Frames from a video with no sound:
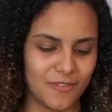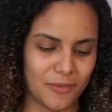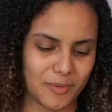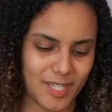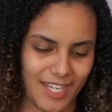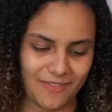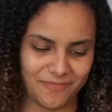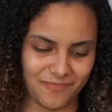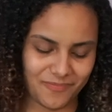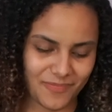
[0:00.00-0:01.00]
Feel what I'm saying?
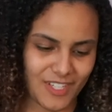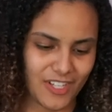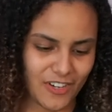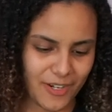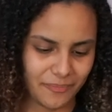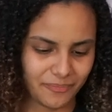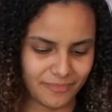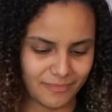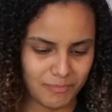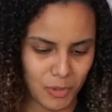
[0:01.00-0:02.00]
All right,
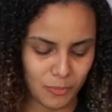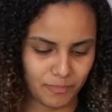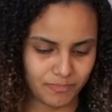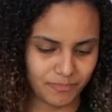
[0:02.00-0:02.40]
boom.